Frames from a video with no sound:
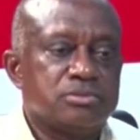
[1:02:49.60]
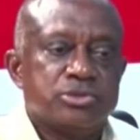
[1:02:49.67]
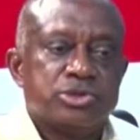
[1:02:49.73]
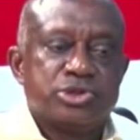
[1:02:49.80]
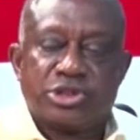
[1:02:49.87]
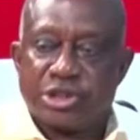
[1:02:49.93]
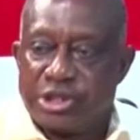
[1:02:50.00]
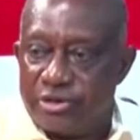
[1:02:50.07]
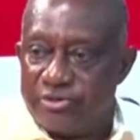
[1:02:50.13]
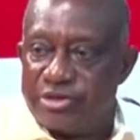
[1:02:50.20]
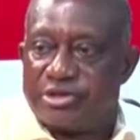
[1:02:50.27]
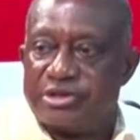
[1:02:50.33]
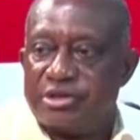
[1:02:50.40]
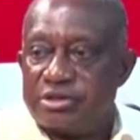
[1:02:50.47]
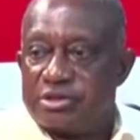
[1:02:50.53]

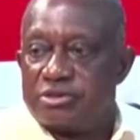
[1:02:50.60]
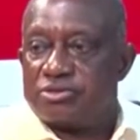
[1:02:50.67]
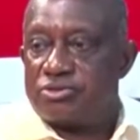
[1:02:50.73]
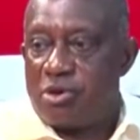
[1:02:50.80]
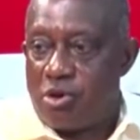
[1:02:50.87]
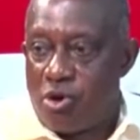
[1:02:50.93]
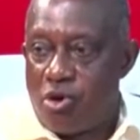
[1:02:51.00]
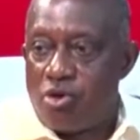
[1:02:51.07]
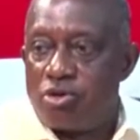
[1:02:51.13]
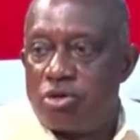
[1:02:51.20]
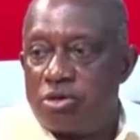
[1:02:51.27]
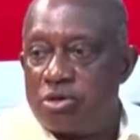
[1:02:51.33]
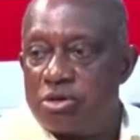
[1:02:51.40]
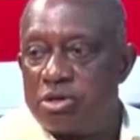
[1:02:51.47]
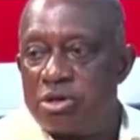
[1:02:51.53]
security, no,
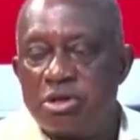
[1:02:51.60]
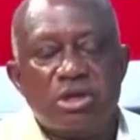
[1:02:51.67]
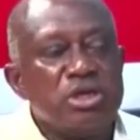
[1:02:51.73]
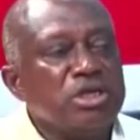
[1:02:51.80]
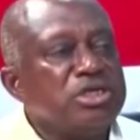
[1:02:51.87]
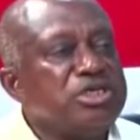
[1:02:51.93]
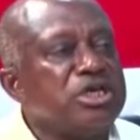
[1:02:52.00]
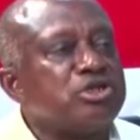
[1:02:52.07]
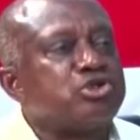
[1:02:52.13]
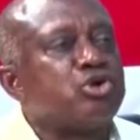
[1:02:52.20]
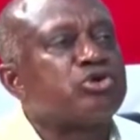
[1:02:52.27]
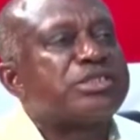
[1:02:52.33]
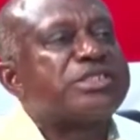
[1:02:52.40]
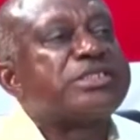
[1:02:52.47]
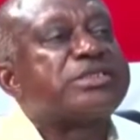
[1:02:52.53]
ye
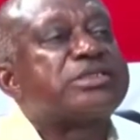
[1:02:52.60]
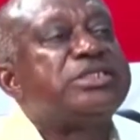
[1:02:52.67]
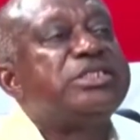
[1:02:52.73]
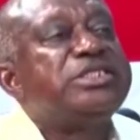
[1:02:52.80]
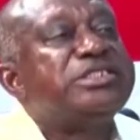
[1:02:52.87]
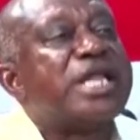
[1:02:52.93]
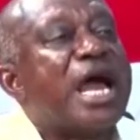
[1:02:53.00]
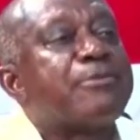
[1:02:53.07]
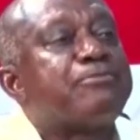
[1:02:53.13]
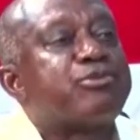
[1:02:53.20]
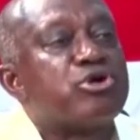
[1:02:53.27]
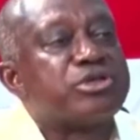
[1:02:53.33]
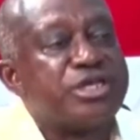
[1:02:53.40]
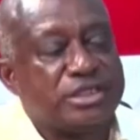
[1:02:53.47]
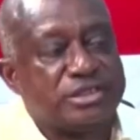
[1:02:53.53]
show 69
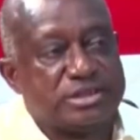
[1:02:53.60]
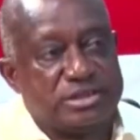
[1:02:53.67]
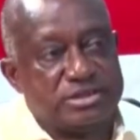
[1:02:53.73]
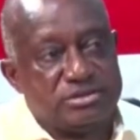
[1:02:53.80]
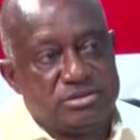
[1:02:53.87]
projects,